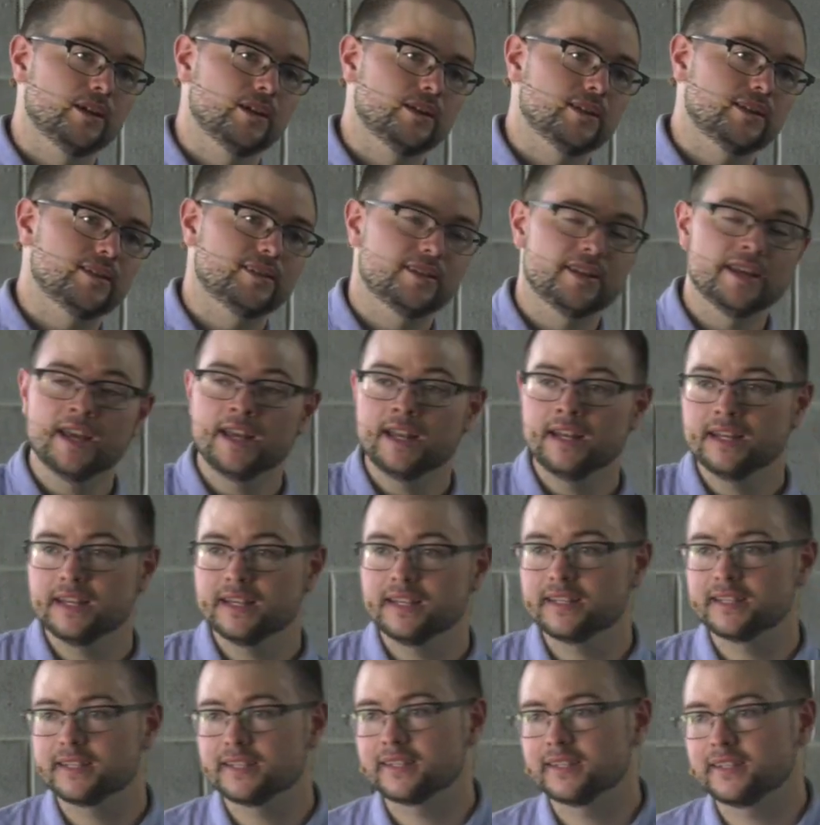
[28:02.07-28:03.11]
Sin
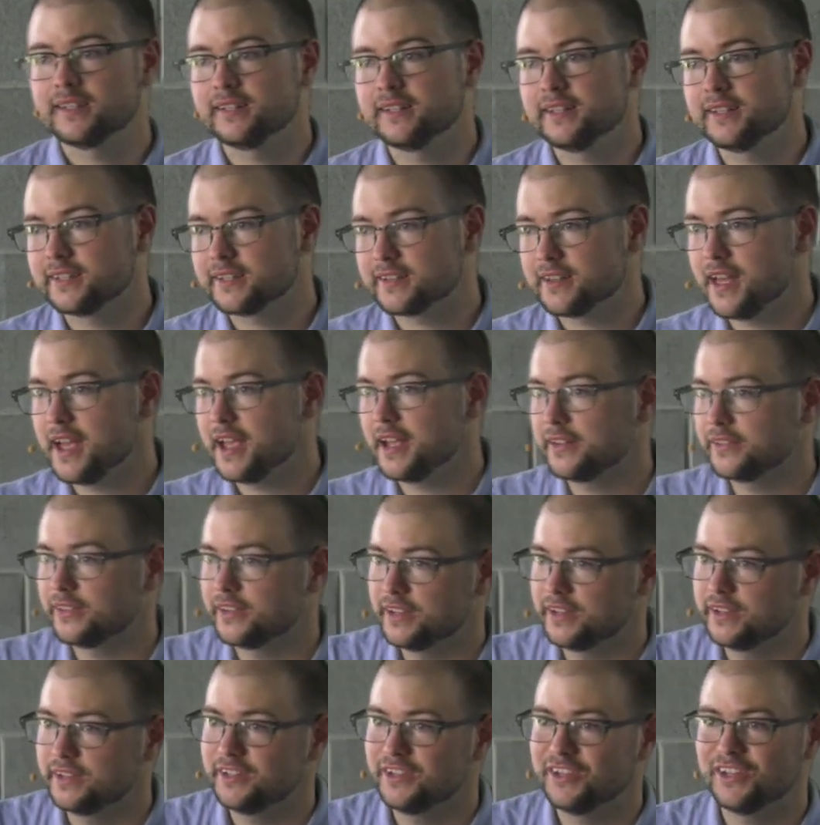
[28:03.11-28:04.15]
is like
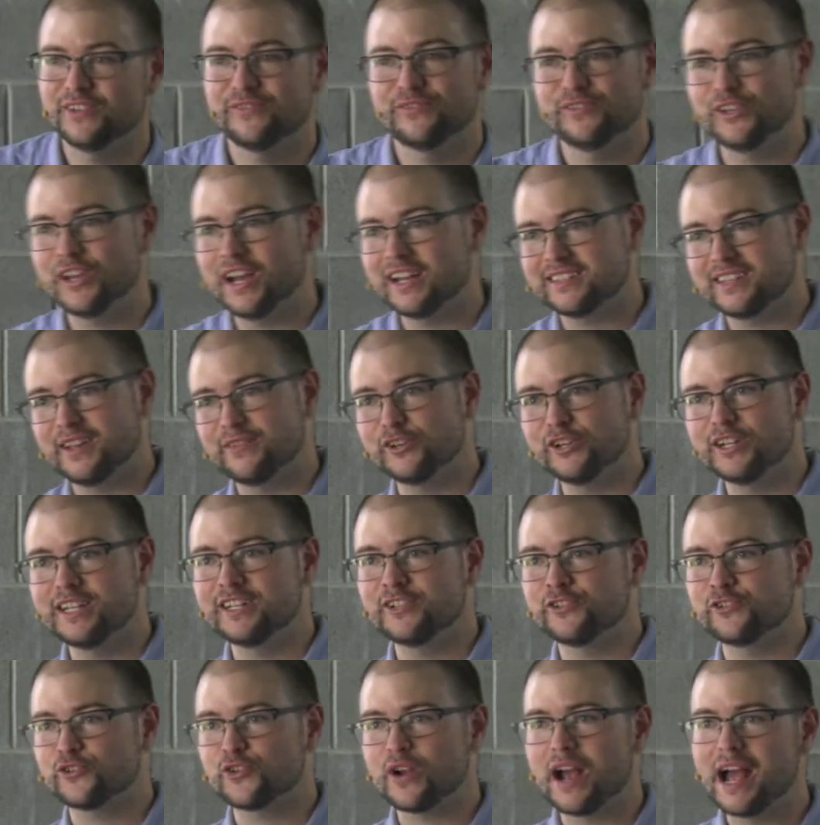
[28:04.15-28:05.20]
if you guys ever
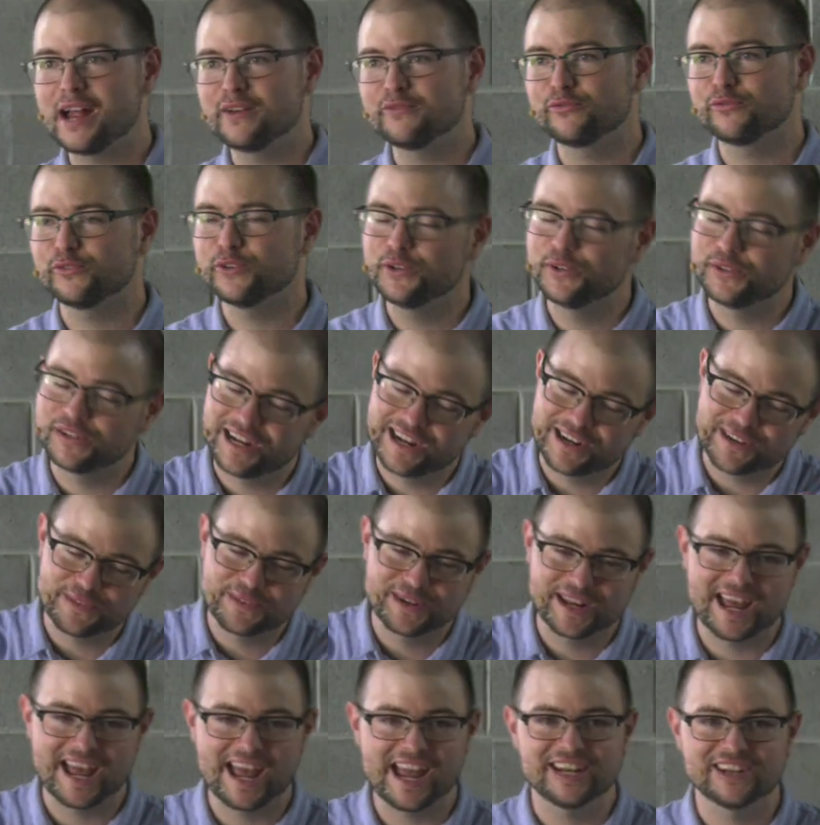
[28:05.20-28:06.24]
eaten dried fruit, I don't
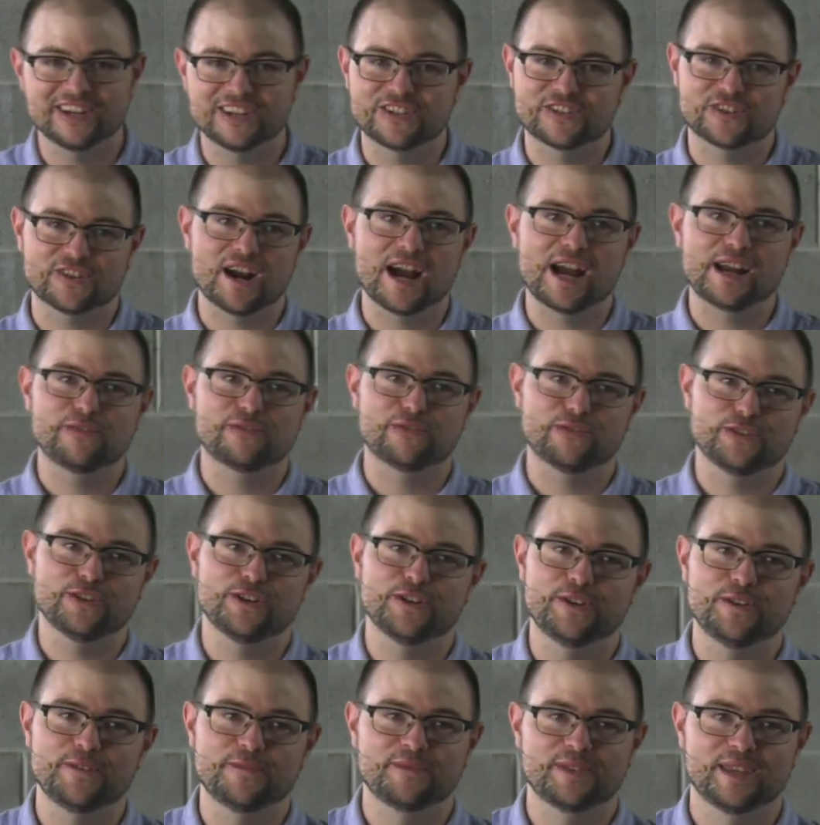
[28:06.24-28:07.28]
want to hate on dried
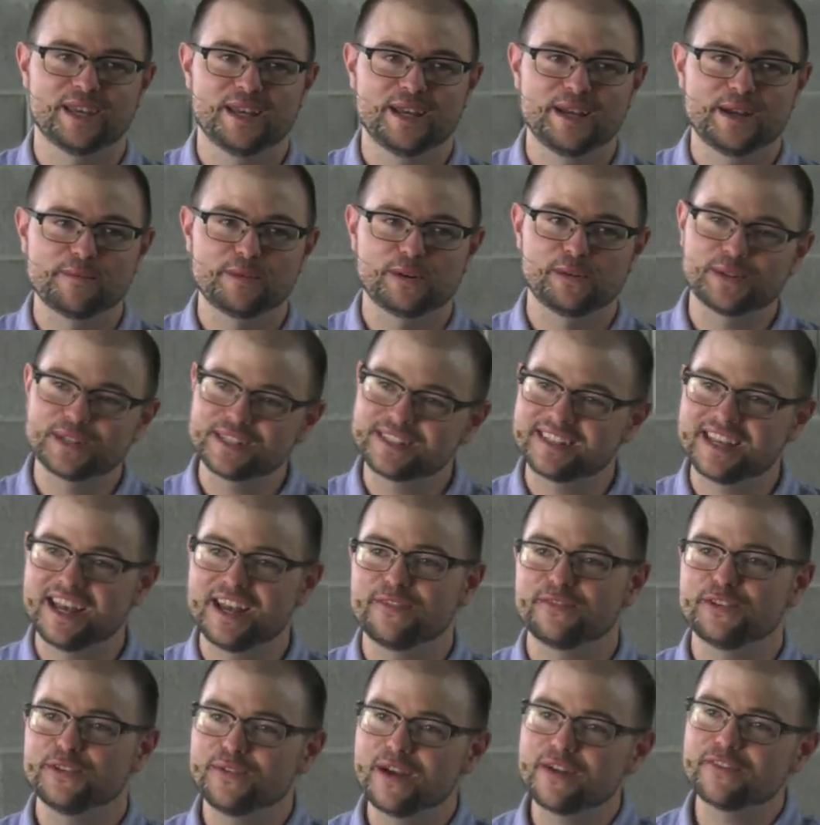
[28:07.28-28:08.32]
fruit, but I want to say
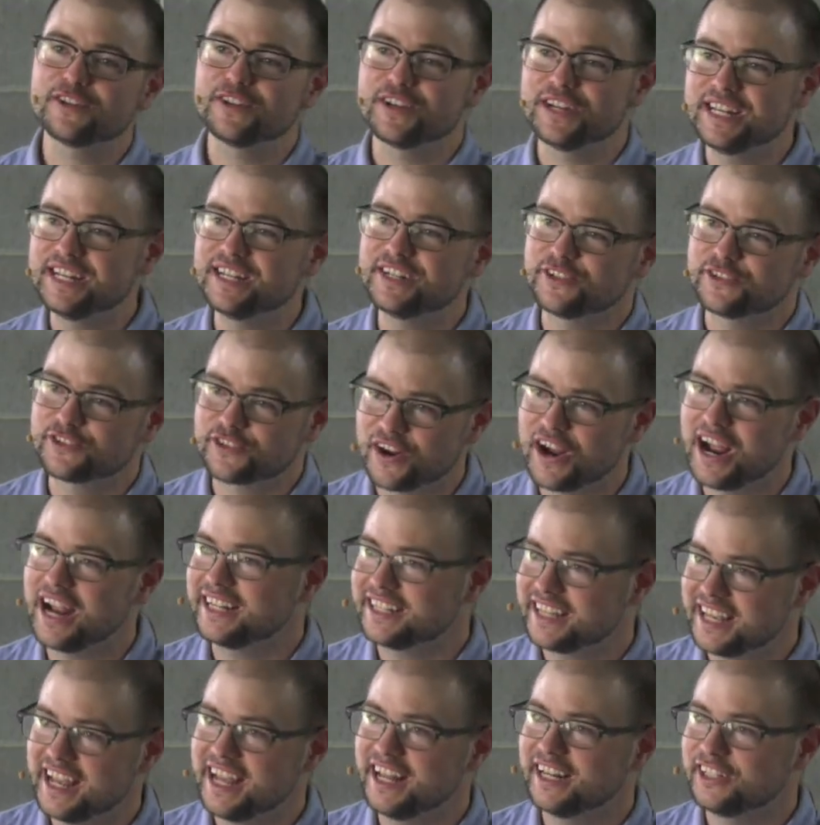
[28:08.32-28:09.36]
if you've ever eaten
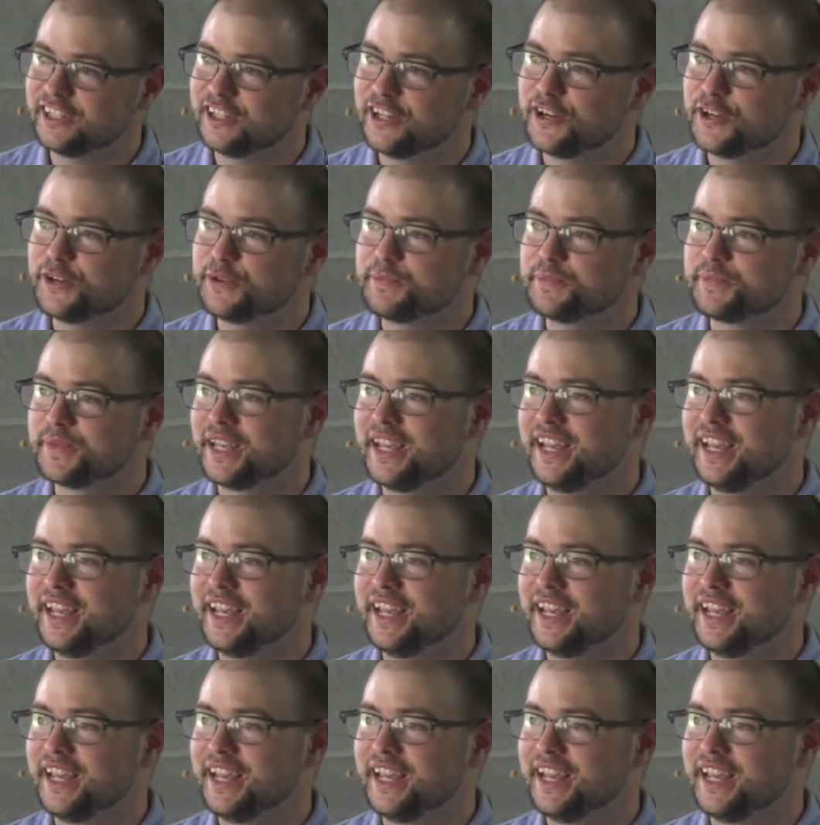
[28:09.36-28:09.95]
dried cantaloupe